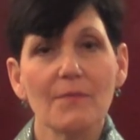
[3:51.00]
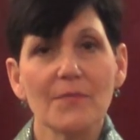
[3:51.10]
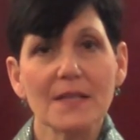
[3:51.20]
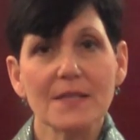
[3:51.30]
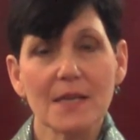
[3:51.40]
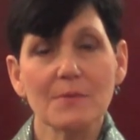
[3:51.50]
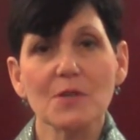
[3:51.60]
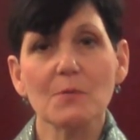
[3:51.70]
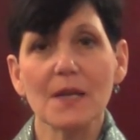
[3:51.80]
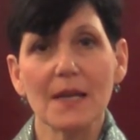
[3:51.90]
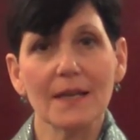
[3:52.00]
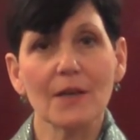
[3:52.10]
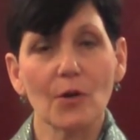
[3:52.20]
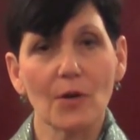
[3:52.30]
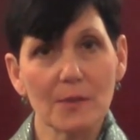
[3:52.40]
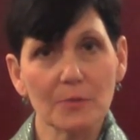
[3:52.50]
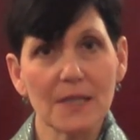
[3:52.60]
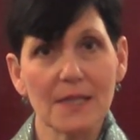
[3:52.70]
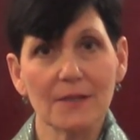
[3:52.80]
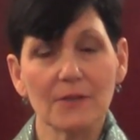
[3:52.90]
That seems to be incredibly
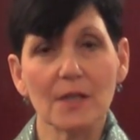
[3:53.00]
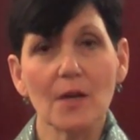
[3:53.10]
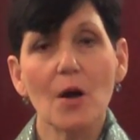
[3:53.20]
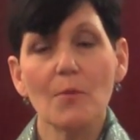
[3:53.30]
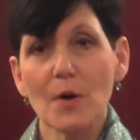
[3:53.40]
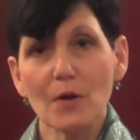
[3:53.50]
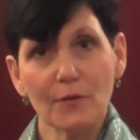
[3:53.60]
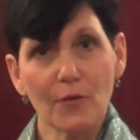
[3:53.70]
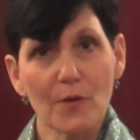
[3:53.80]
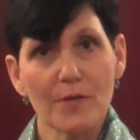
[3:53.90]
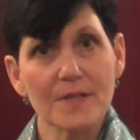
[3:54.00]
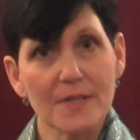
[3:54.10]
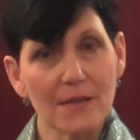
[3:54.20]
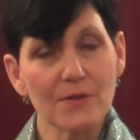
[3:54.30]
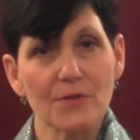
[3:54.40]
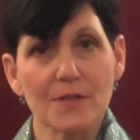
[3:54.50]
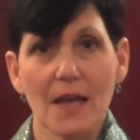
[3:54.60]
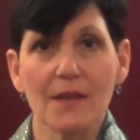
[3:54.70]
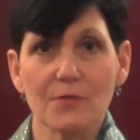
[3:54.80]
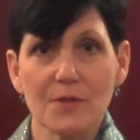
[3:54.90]
healing, both for the senders
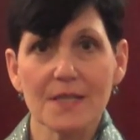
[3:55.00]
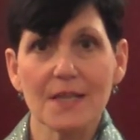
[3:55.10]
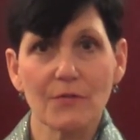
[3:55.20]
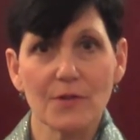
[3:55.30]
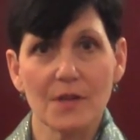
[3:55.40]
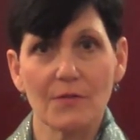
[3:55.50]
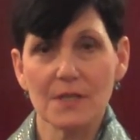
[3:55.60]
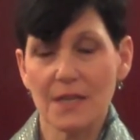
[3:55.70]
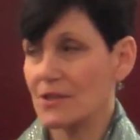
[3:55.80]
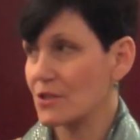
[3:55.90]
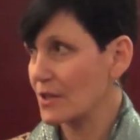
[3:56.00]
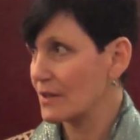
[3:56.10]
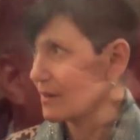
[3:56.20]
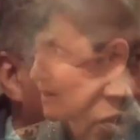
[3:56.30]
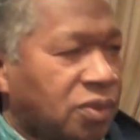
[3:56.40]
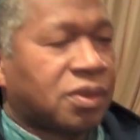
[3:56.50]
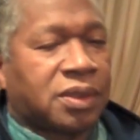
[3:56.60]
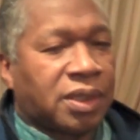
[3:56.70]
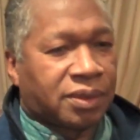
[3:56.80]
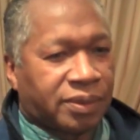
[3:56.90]
and the receivers of intention. Charles,
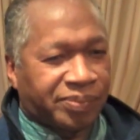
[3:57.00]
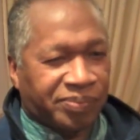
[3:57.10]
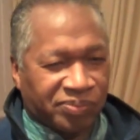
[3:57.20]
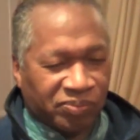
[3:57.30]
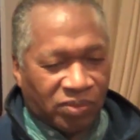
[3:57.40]
what happened to you?